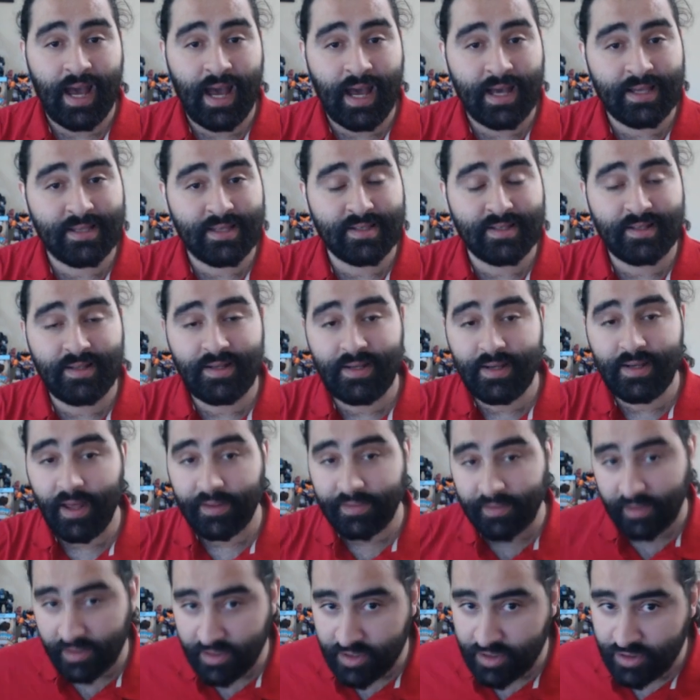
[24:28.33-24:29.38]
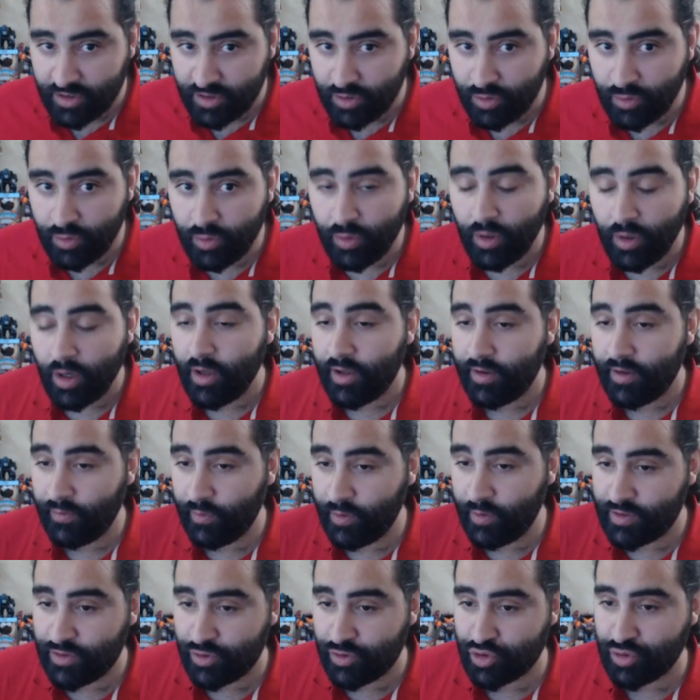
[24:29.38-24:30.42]
has nothing to do
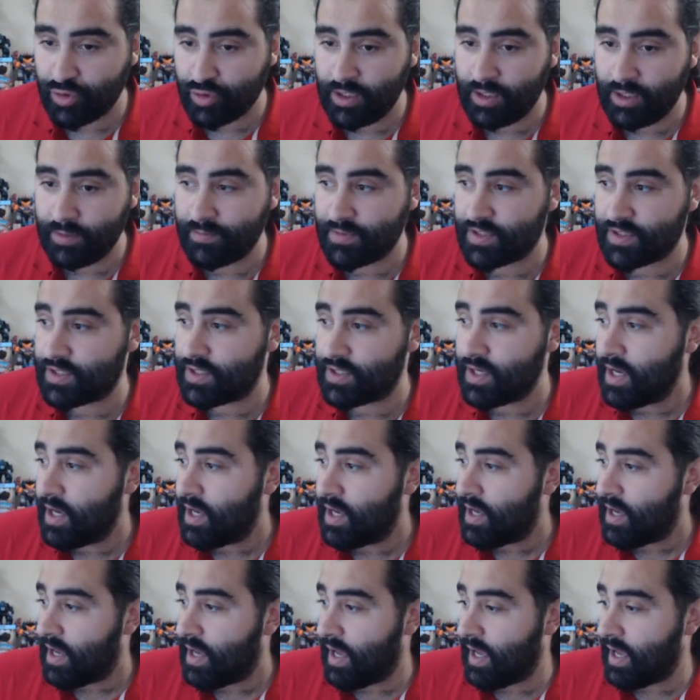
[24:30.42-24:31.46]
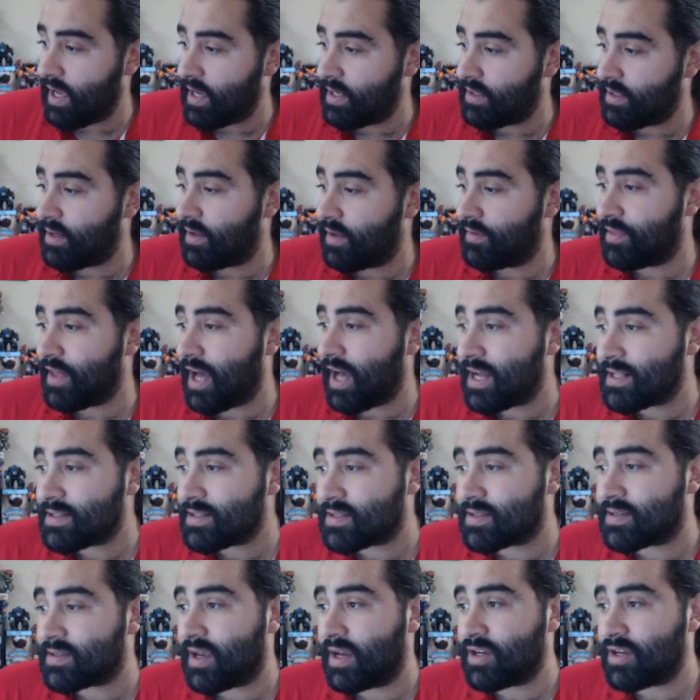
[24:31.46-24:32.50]
with Dreams. And
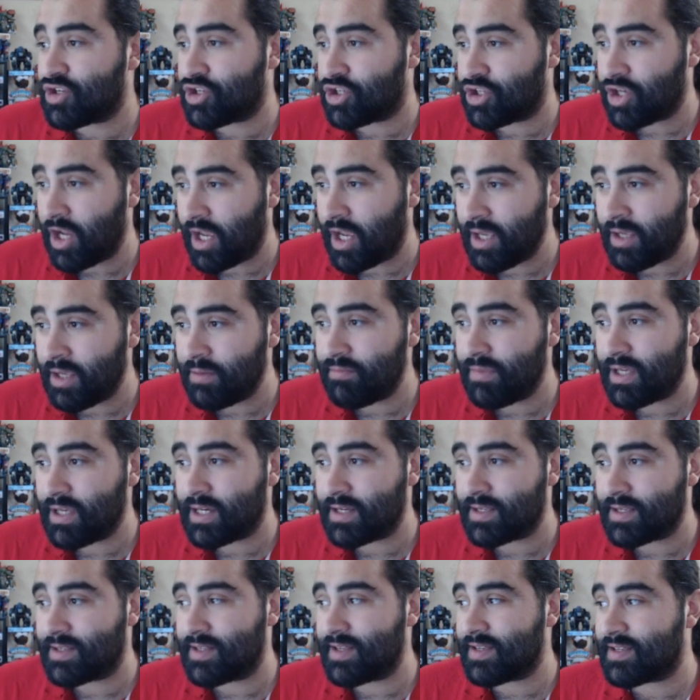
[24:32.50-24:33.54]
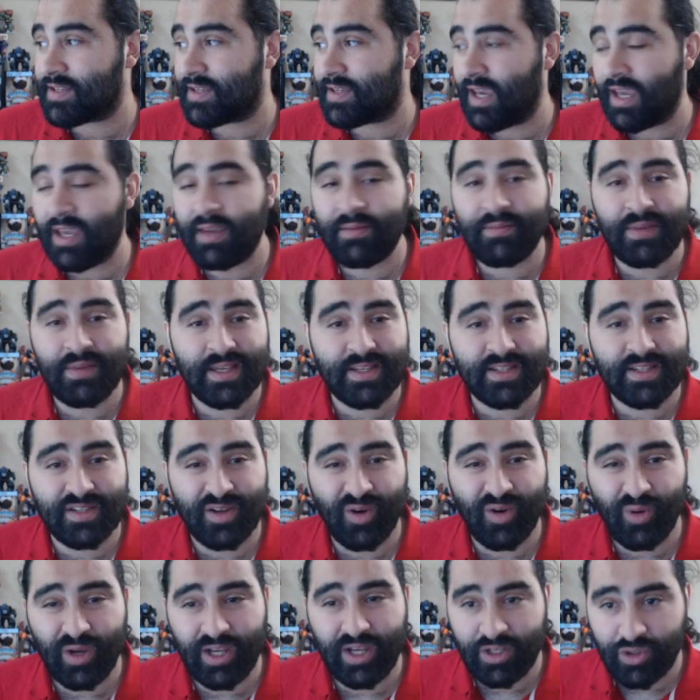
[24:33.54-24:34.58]
that's a shame, because this game is
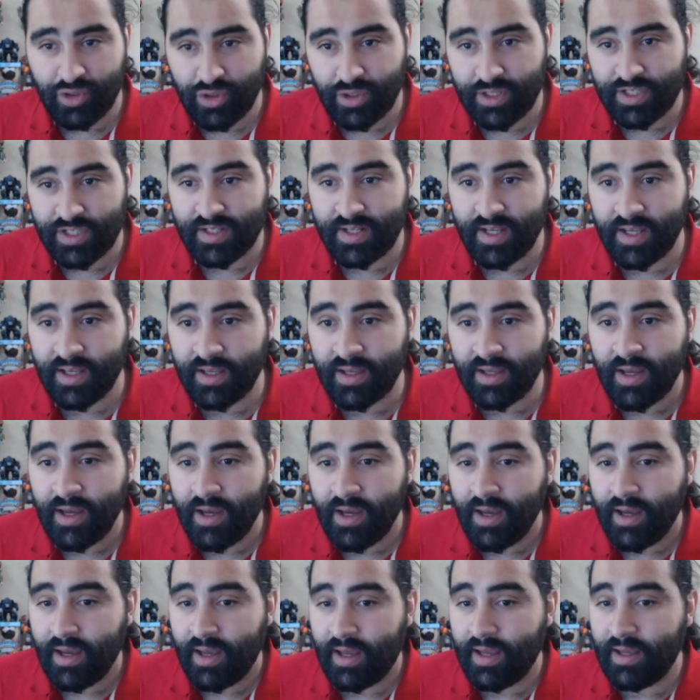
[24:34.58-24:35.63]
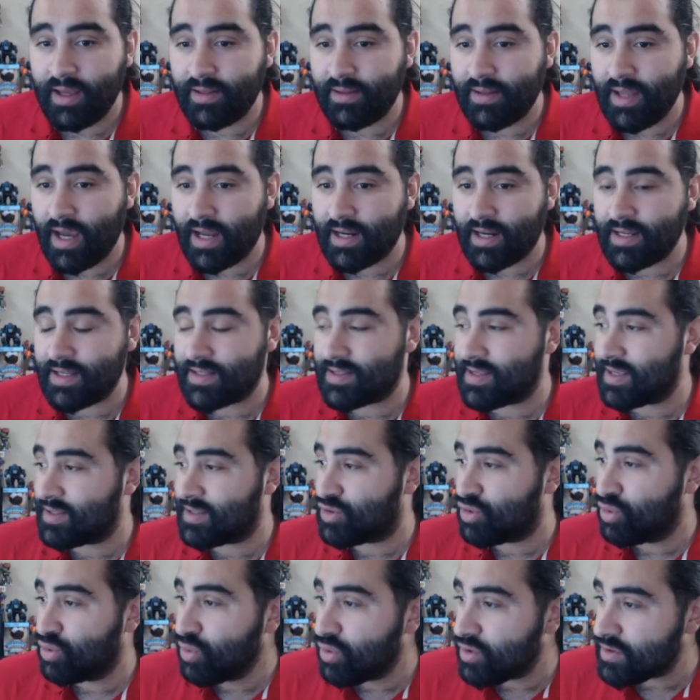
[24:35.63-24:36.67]
so interesting in that it's a
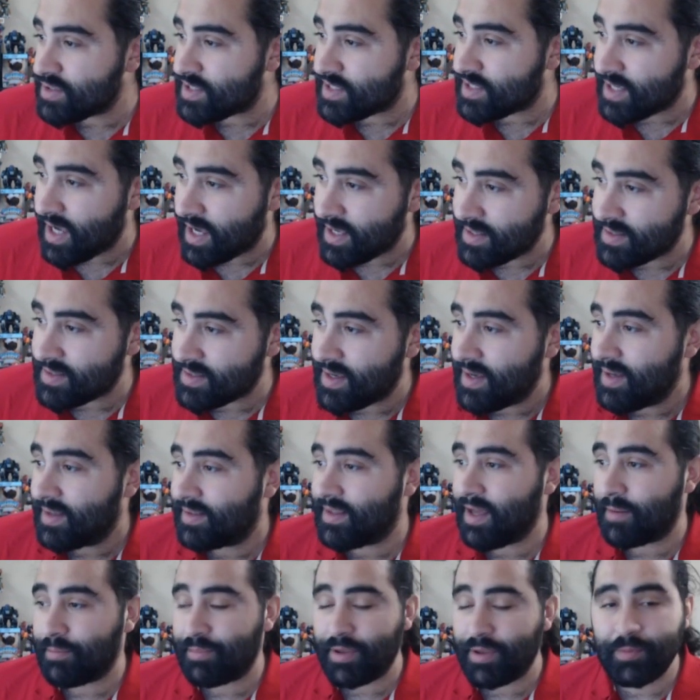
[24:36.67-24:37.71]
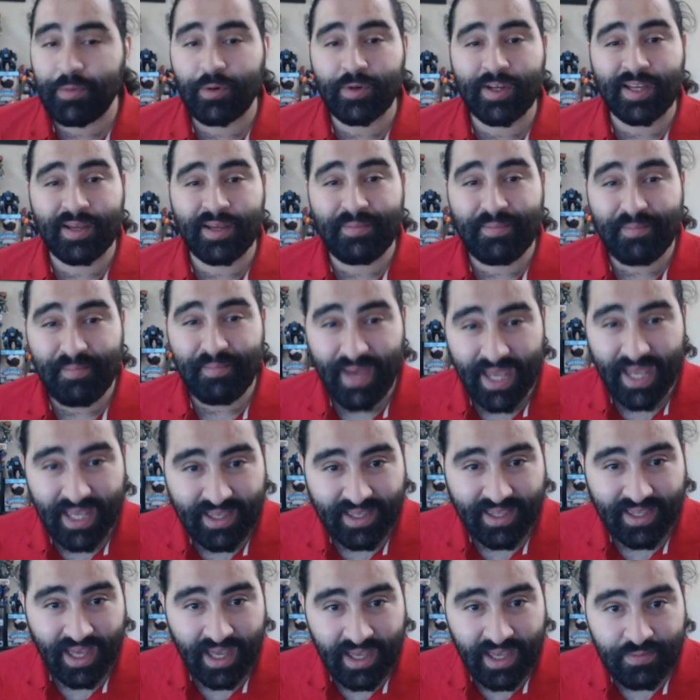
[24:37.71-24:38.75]
tool set that people can
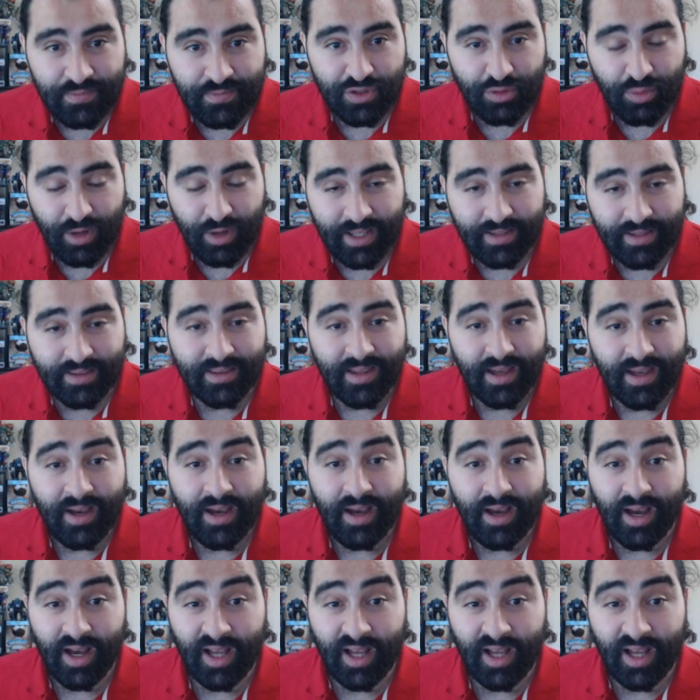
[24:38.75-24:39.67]
make games with,